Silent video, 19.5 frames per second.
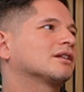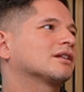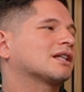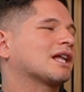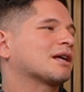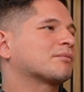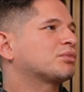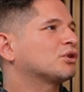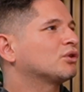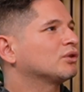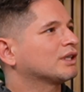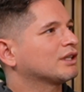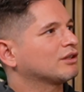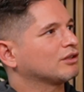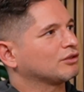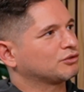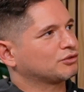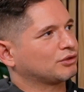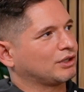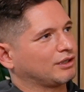like pulling
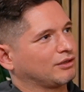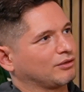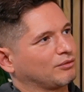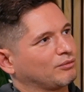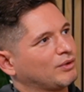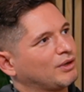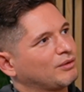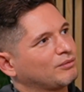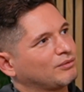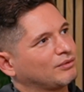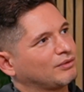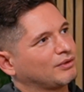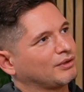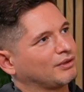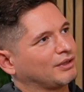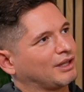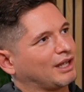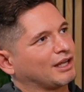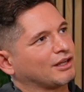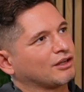the trigger,
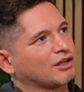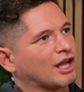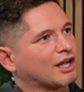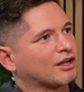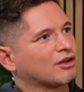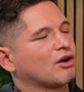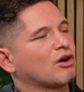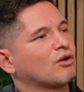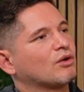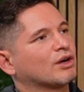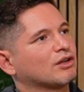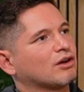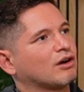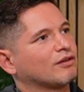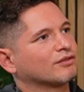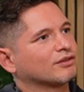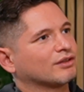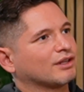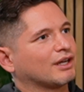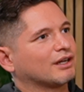and going
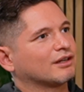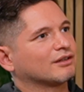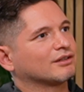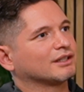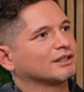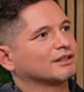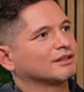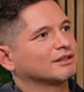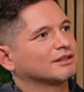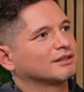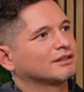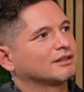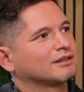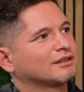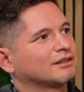over there and